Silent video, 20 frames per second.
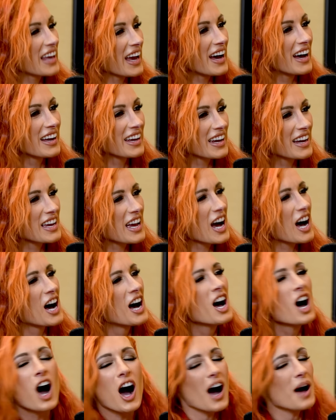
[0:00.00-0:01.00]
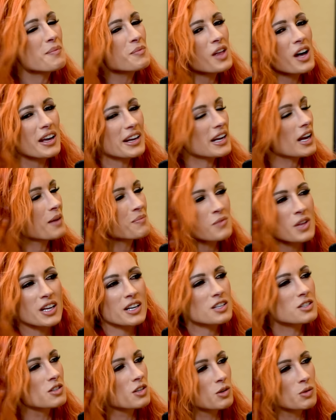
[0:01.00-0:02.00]
yeah, yeah, yeah. I'm not. I'm not
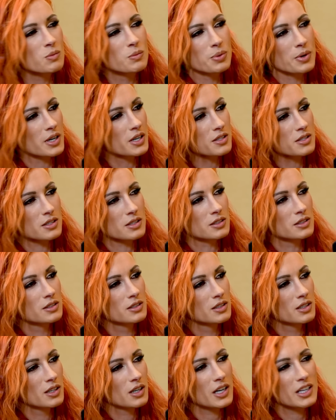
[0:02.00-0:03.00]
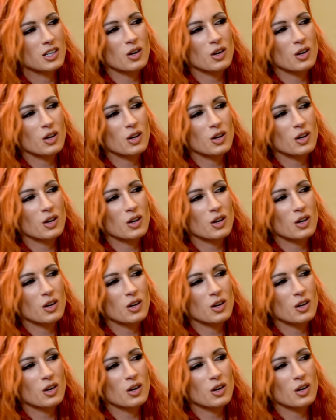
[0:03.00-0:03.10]
a Zoom person. I